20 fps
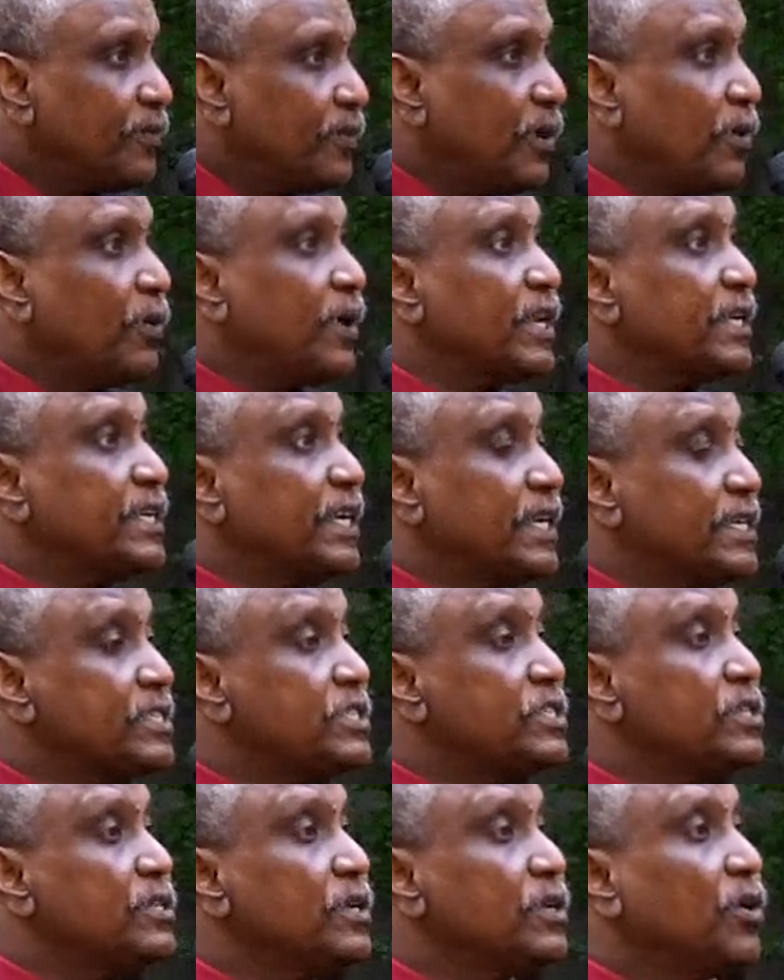They were
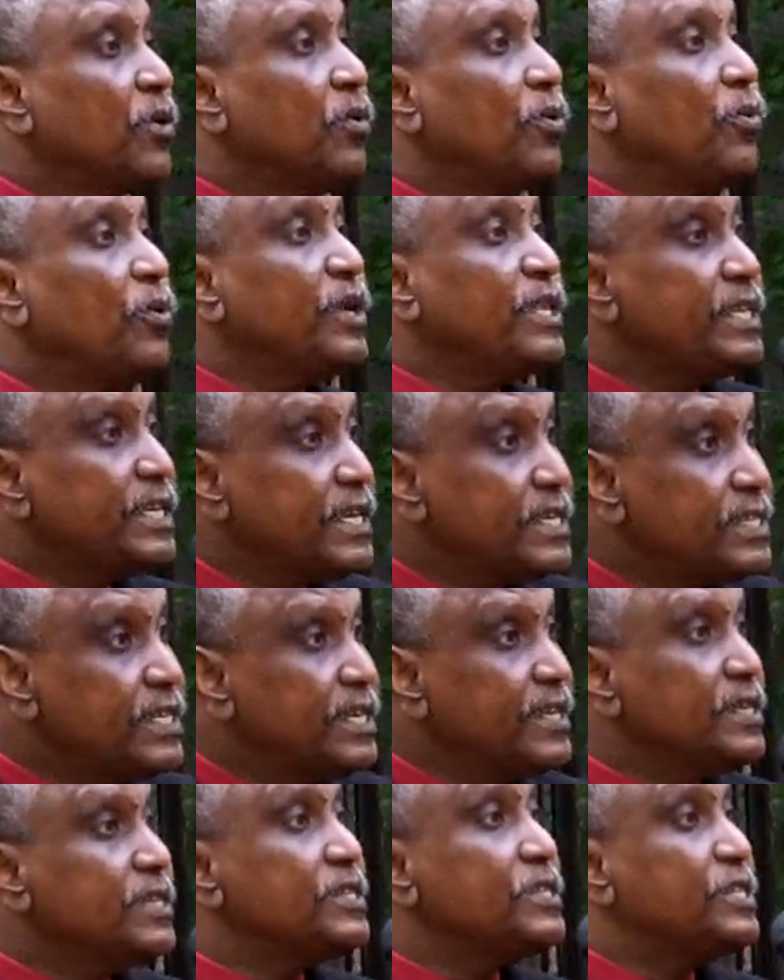just
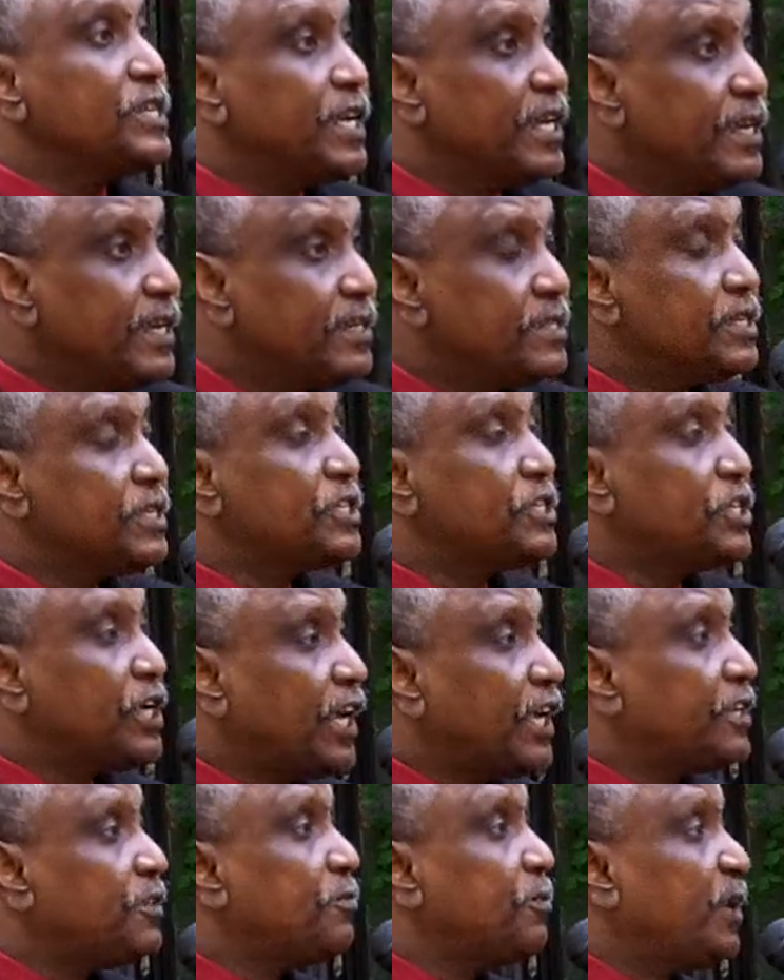witnessing, seeing the
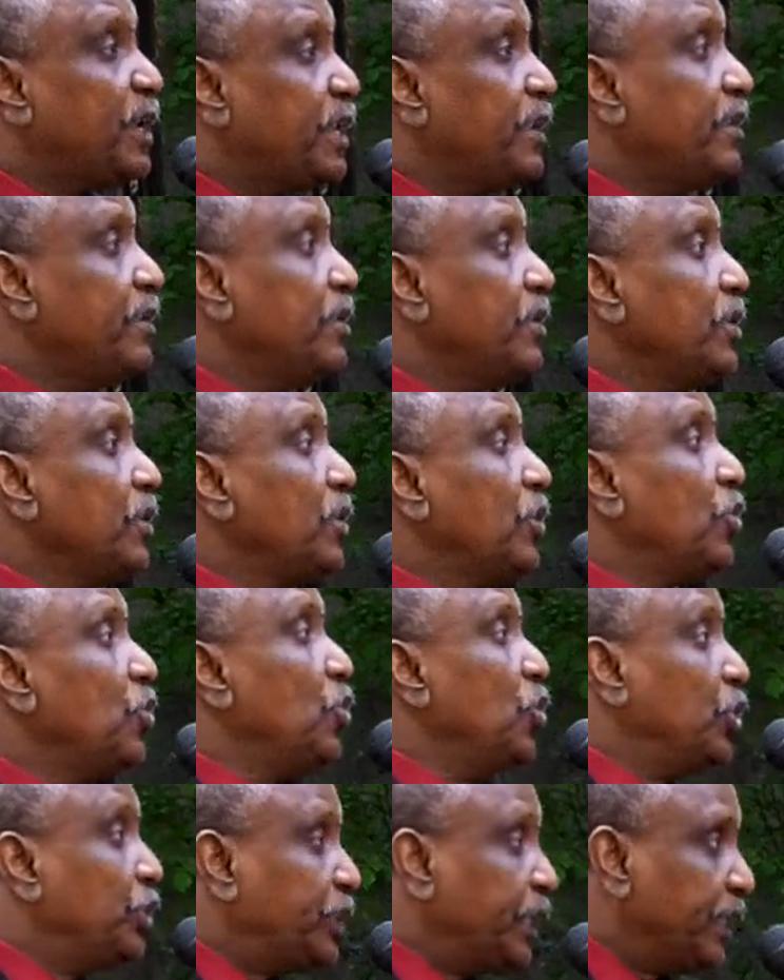church being
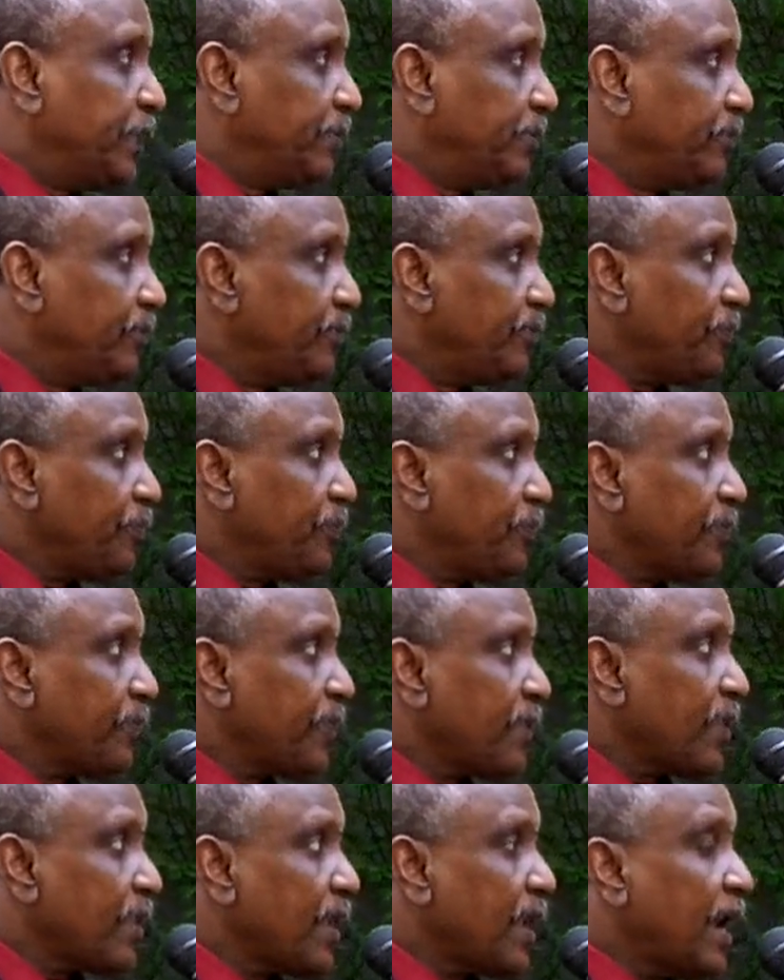looted.
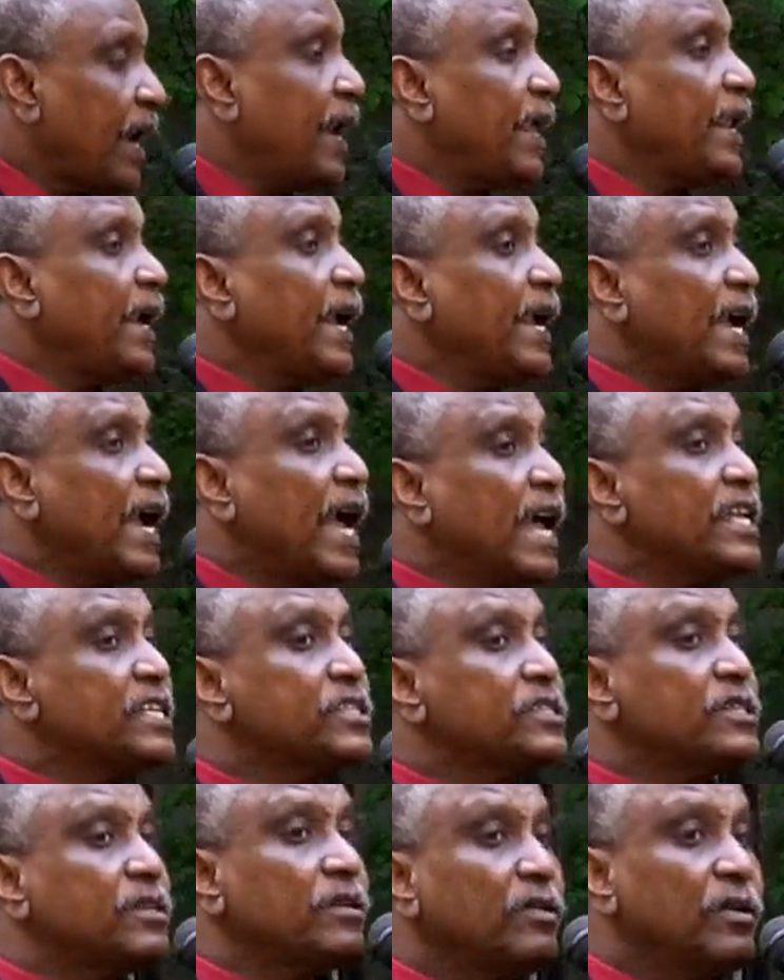And I
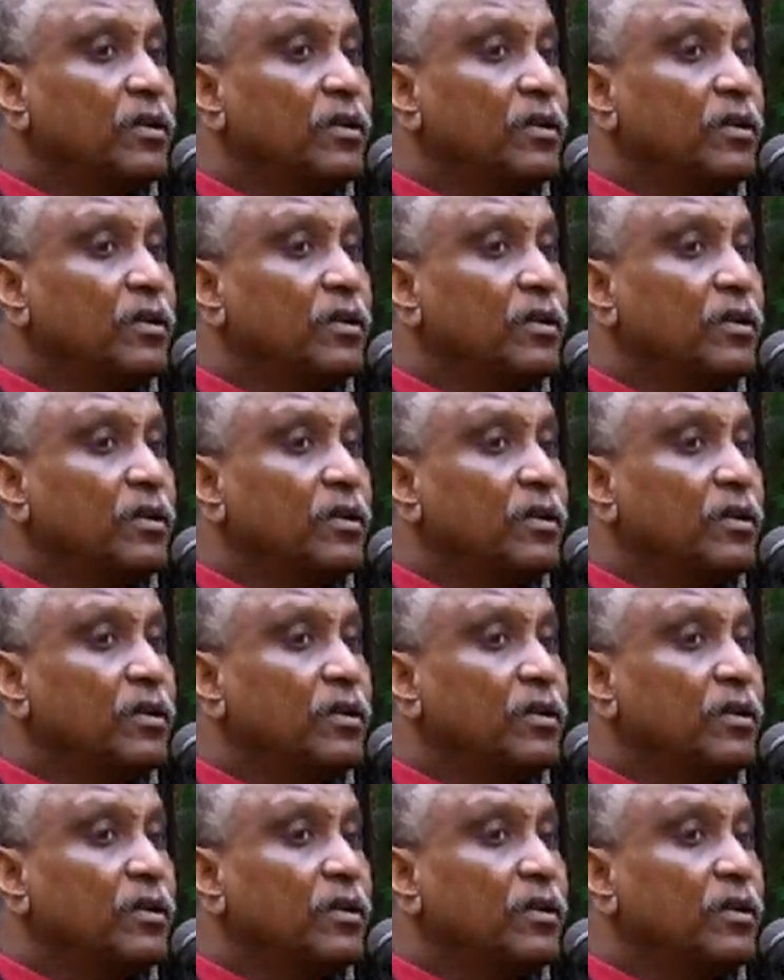asked